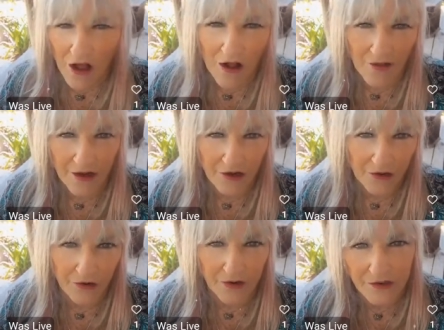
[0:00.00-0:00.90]
but all they
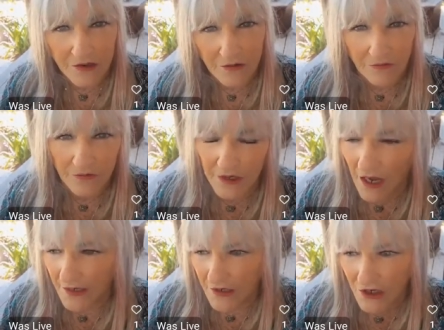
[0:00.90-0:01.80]
do is
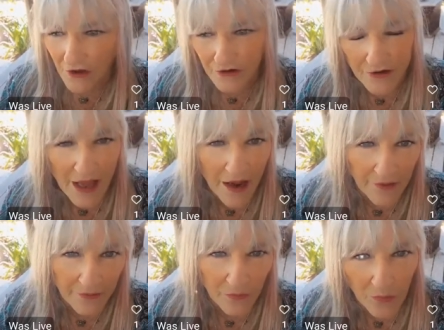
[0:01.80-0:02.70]
cut each other
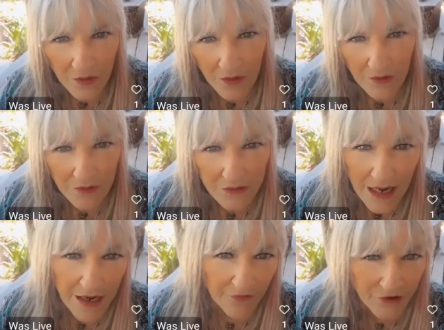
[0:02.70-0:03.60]
down
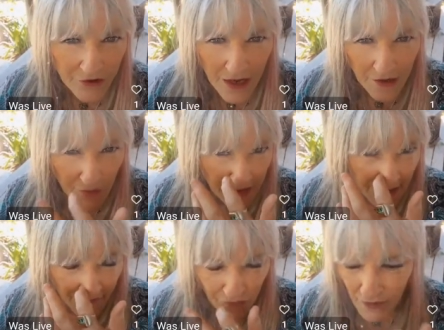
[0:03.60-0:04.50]
day after day,
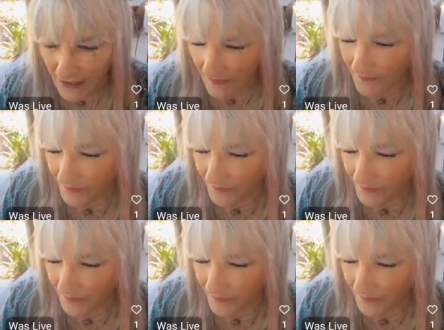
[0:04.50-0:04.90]
week after week.